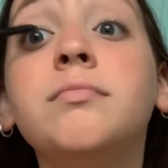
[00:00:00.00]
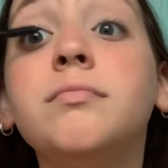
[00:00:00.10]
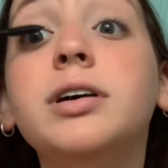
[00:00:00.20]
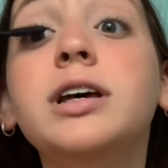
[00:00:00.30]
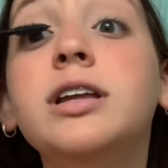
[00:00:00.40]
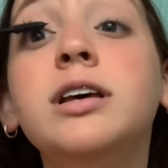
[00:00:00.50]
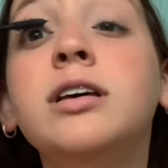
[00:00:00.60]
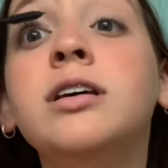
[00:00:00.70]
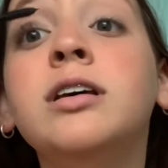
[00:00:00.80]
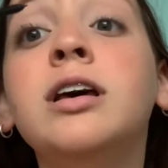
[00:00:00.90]
but
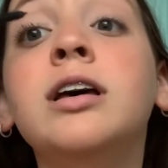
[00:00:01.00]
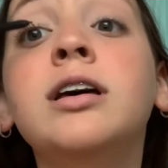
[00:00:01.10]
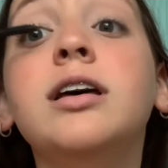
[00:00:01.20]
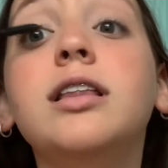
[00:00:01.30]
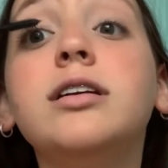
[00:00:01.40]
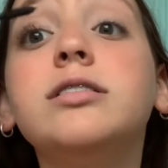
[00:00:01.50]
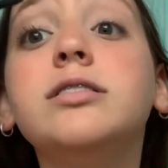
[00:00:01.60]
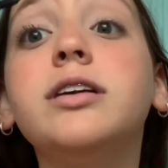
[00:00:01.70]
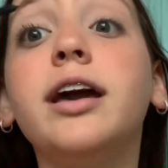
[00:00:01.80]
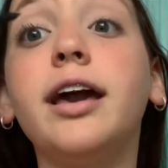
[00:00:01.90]
that's
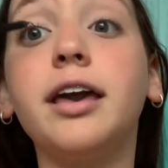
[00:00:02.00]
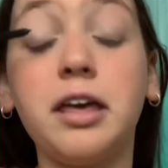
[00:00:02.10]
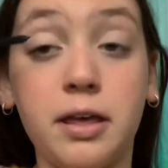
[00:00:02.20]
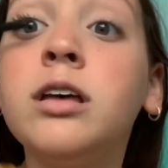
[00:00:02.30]
okay.